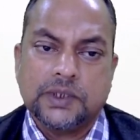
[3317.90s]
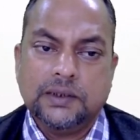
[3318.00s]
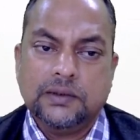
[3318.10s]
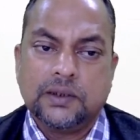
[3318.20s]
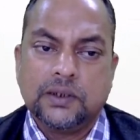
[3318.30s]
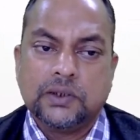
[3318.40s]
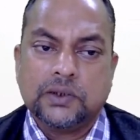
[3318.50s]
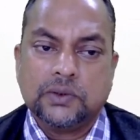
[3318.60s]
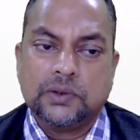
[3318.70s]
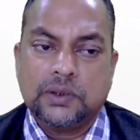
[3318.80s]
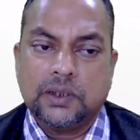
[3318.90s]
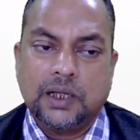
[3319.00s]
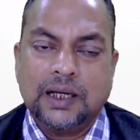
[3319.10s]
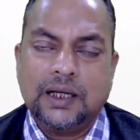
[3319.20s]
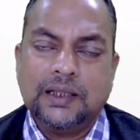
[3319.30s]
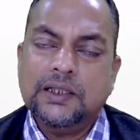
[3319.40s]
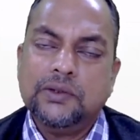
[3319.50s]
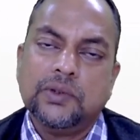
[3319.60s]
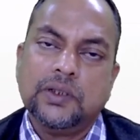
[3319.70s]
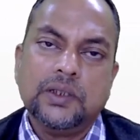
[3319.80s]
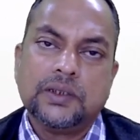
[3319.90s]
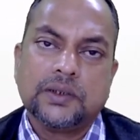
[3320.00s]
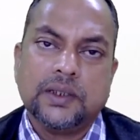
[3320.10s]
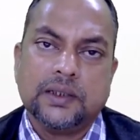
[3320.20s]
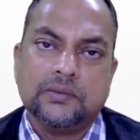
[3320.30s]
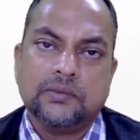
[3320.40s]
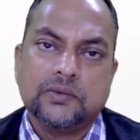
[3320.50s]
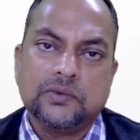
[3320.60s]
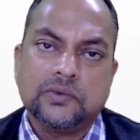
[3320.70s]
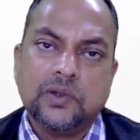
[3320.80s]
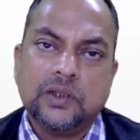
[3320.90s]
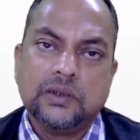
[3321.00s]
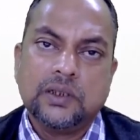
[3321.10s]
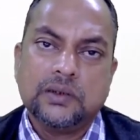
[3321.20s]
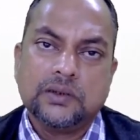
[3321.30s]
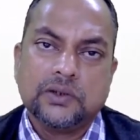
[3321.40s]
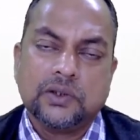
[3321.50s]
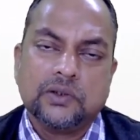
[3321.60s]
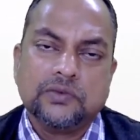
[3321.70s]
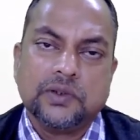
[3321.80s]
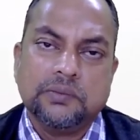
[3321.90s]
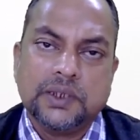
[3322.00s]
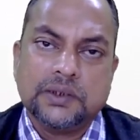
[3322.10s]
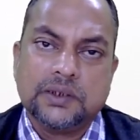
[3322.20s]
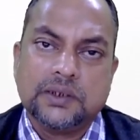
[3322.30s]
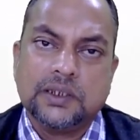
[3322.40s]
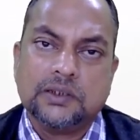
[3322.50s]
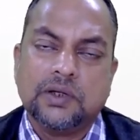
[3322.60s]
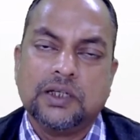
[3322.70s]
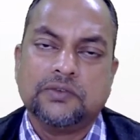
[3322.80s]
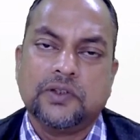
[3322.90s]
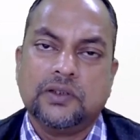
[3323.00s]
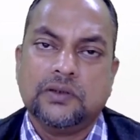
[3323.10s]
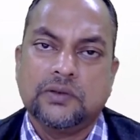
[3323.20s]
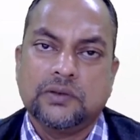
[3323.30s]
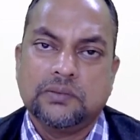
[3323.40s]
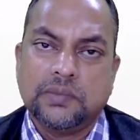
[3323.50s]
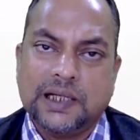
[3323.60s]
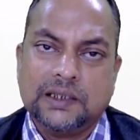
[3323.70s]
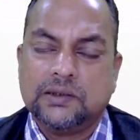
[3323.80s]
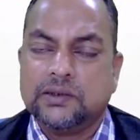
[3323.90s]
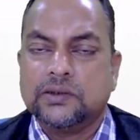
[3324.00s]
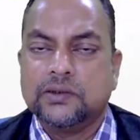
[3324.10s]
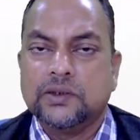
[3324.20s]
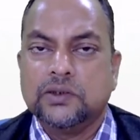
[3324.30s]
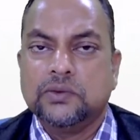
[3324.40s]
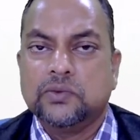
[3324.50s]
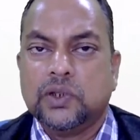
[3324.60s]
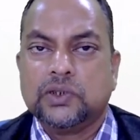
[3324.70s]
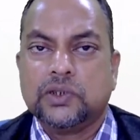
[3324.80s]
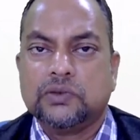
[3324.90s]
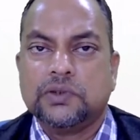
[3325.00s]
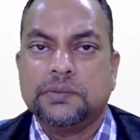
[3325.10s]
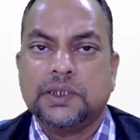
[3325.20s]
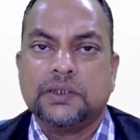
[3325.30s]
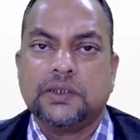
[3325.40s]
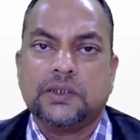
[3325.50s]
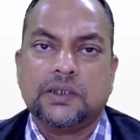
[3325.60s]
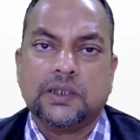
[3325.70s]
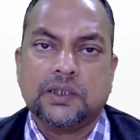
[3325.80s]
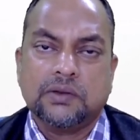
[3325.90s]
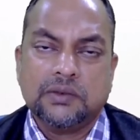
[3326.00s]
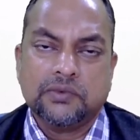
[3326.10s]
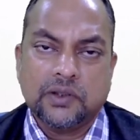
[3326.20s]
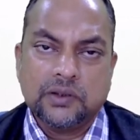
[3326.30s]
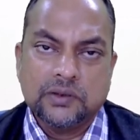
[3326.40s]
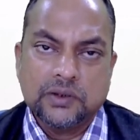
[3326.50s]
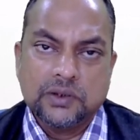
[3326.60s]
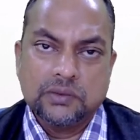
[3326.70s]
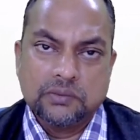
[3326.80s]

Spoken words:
Right? So I need to understand what sort of competences are required for managers, what sort of competences are required for